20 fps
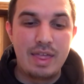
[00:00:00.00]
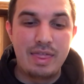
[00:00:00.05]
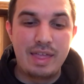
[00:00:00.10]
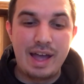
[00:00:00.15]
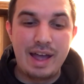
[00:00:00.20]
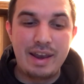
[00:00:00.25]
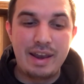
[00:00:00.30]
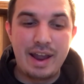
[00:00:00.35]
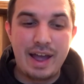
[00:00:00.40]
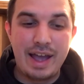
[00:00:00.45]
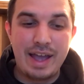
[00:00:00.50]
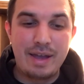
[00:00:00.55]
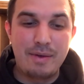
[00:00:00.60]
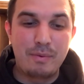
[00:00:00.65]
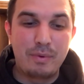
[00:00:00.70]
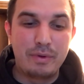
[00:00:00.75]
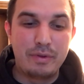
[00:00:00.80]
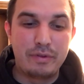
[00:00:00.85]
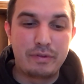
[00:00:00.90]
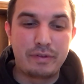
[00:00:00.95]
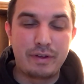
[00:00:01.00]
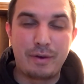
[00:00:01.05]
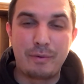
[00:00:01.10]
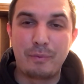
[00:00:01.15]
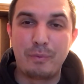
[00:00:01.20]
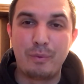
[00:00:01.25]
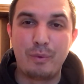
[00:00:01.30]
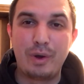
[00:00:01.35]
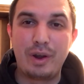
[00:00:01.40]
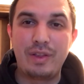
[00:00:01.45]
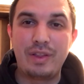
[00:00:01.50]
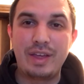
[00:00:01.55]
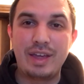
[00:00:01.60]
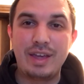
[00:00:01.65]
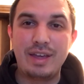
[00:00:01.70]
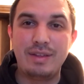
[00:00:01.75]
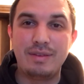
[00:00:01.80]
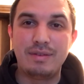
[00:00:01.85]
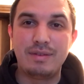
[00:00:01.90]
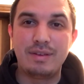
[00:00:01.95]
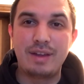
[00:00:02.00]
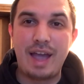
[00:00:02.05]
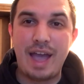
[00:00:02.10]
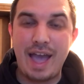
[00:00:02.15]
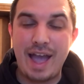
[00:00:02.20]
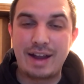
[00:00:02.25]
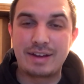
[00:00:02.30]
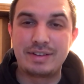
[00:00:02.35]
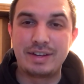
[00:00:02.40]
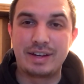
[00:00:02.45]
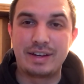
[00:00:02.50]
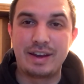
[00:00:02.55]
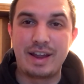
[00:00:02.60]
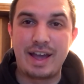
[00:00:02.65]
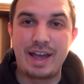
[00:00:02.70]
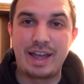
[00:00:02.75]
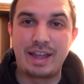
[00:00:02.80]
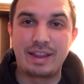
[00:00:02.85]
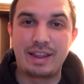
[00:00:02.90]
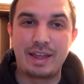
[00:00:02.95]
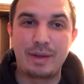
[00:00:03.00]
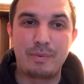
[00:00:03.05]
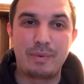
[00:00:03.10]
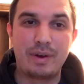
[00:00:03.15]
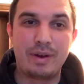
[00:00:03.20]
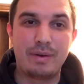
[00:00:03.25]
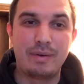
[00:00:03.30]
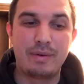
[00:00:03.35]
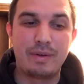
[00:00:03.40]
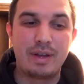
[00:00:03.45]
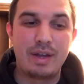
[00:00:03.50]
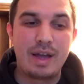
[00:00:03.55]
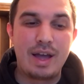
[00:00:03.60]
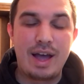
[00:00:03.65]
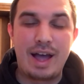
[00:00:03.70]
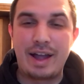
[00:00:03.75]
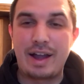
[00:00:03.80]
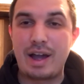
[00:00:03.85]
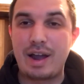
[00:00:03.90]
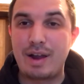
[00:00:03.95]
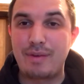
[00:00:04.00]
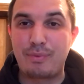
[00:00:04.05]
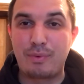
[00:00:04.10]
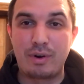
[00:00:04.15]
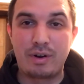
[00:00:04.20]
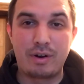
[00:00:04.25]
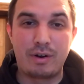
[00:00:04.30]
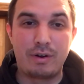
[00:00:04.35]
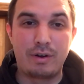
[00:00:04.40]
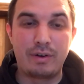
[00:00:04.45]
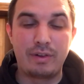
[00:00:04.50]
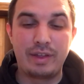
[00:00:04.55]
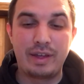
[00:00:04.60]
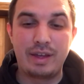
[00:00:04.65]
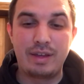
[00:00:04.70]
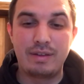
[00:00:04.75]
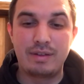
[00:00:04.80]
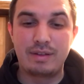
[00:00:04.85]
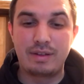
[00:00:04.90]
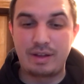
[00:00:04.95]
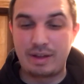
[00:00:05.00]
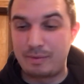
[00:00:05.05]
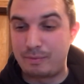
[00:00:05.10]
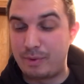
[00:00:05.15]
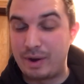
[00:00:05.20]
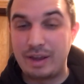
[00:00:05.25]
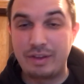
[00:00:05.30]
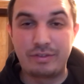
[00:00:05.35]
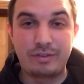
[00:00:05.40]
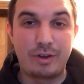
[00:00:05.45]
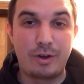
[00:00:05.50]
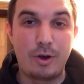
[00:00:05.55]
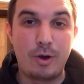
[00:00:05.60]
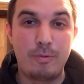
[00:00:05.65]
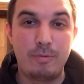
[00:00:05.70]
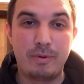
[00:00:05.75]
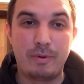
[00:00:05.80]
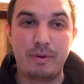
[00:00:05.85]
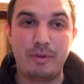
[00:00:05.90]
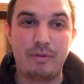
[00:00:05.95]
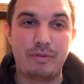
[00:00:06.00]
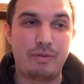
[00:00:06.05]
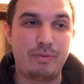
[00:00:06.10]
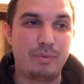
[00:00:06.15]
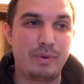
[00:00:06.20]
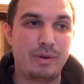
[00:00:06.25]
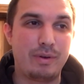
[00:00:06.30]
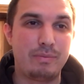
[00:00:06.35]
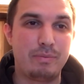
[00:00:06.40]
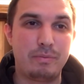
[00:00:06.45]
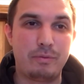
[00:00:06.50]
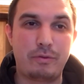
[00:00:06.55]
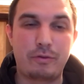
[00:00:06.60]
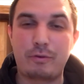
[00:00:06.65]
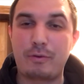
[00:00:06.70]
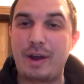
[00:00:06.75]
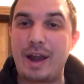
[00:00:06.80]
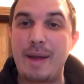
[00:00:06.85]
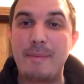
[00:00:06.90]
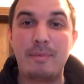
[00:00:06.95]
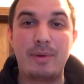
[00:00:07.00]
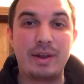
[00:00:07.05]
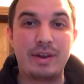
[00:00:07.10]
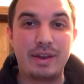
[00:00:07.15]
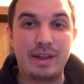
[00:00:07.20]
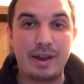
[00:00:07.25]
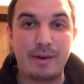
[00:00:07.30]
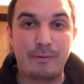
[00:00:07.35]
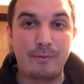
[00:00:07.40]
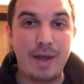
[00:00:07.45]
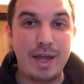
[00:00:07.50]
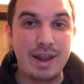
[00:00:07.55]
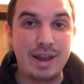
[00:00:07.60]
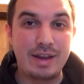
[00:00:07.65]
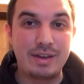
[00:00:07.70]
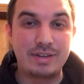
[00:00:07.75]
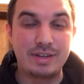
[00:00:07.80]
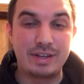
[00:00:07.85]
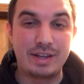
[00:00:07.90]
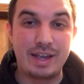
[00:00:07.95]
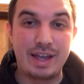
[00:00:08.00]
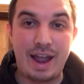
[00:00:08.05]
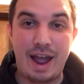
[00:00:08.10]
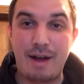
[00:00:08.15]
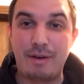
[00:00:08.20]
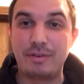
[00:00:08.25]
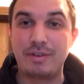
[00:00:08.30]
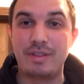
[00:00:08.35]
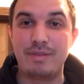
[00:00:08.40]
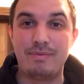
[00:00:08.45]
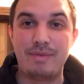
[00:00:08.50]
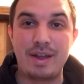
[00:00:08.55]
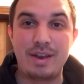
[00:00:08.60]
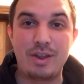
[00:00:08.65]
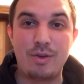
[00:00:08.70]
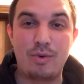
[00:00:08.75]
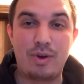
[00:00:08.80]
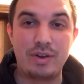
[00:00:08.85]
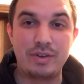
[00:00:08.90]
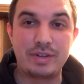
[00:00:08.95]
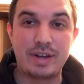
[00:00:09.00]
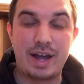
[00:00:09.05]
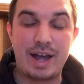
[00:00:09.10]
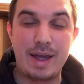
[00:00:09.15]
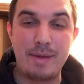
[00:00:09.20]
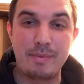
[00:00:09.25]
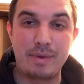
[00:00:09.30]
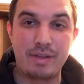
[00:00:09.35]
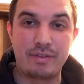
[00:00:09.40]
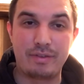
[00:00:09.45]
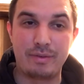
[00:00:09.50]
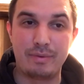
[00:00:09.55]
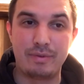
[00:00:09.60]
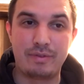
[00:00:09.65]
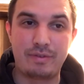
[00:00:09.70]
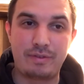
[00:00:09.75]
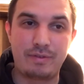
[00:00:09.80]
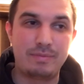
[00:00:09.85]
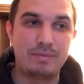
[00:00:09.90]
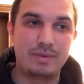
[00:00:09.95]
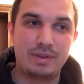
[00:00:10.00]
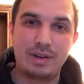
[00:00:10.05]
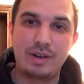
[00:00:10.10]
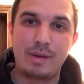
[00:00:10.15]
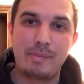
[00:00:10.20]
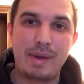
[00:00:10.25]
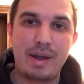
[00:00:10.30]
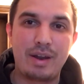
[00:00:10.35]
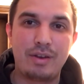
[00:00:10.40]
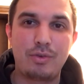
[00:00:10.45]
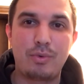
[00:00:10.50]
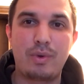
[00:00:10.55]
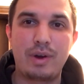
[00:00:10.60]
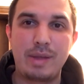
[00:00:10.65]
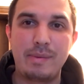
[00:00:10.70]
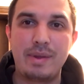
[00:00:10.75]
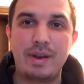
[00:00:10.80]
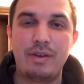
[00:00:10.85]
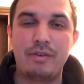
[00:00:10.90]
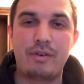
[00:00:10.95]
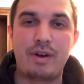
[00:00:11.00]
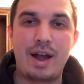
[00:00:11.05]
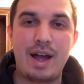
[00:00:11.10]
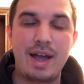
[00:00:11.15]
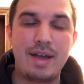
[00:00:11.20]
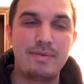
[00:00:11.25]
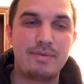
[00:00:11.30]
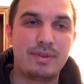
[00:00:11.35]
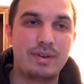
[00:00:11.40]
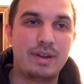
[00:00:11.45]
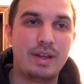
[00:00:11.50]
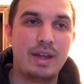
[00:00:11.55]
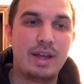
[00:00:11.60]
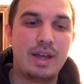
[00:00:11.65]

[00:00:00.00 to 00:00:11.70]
That night was a really hectic night. Like, I got off work early, I raced home. We were scrambling to get ready to get out to the venue on time, because it was about a 20-minute drive,